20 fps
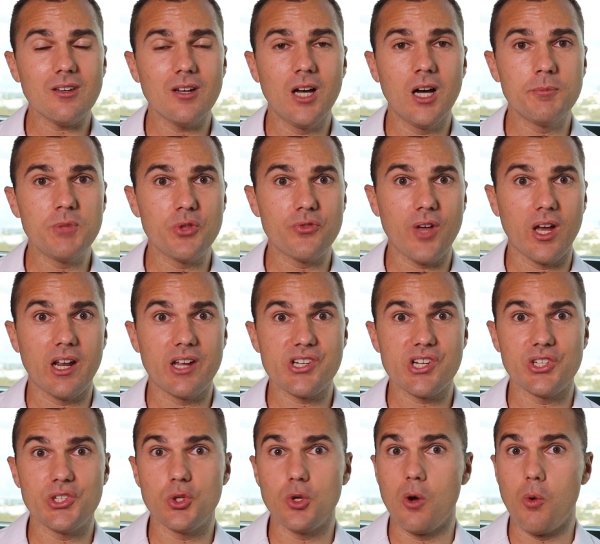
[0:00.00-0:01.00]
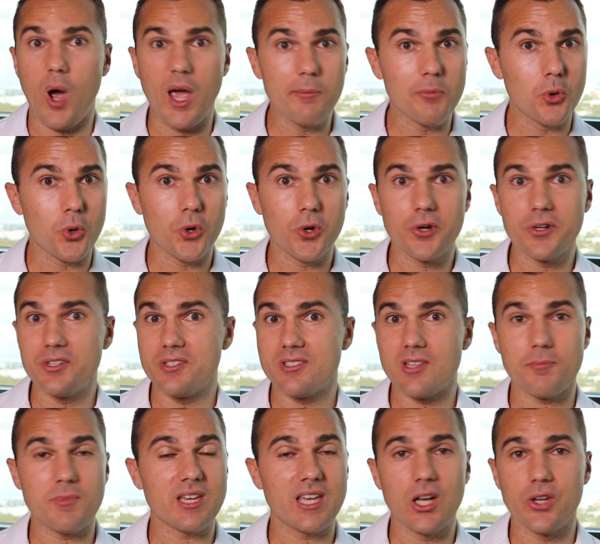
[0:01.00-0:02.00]
um, you thought I should do a whiteboard,
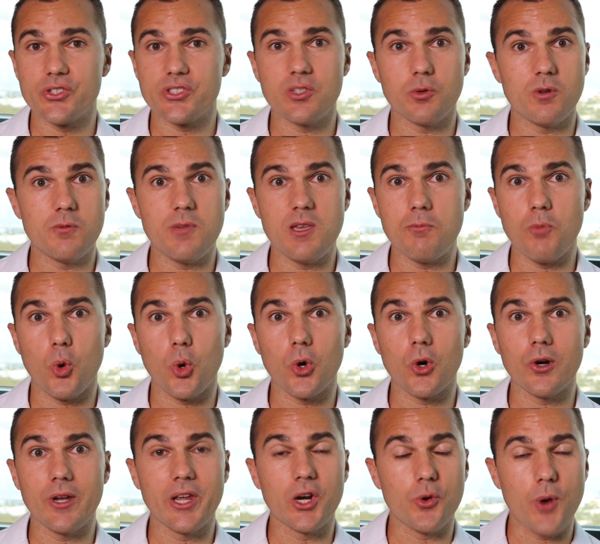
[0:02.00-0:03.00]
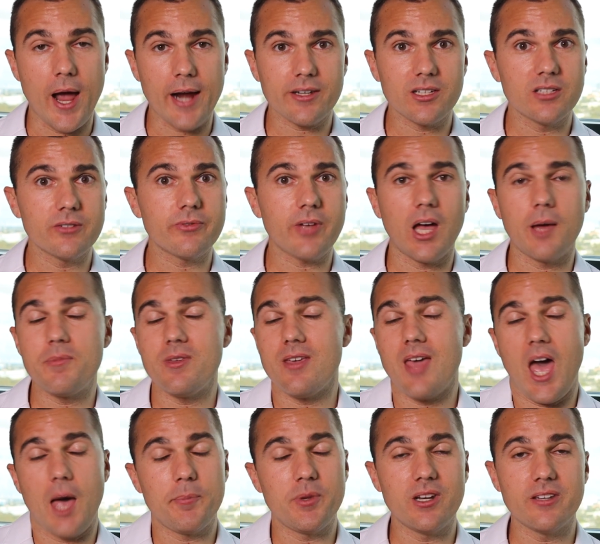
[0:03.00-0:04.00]
something else that would be more interactive, I'd be
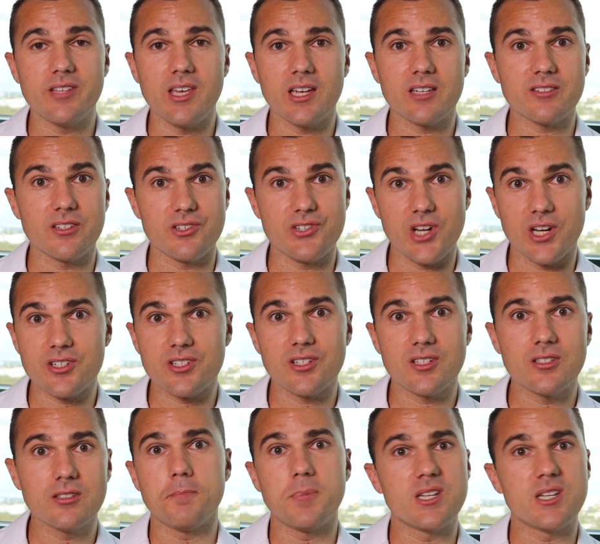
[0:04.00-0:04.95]
happy to take suggestions,